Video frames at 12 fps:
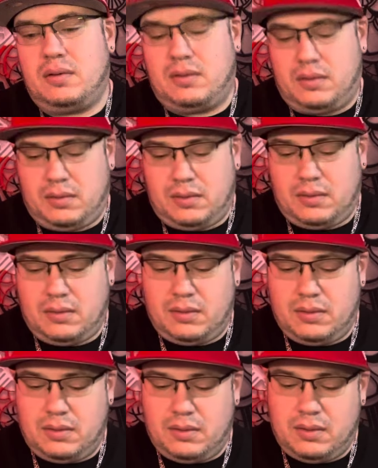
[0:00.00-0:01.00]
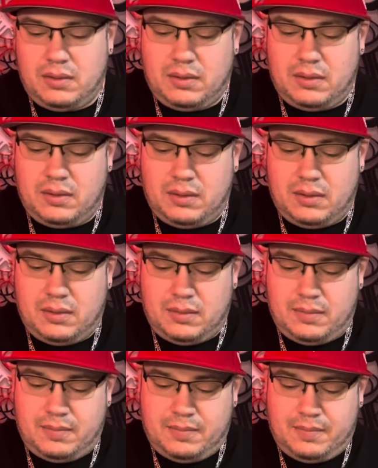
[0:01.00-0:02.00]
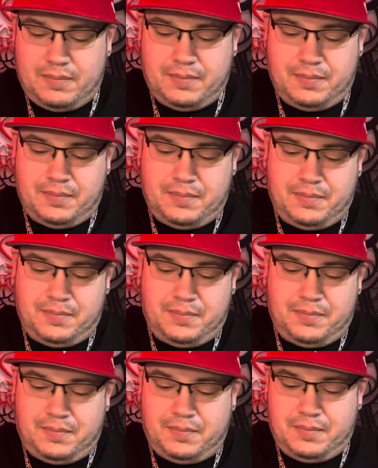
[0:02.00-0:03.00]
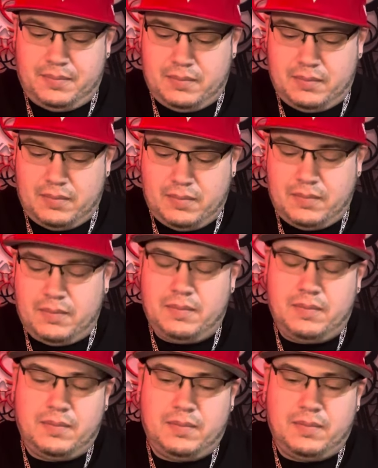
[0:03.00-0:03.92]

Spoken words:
(silence)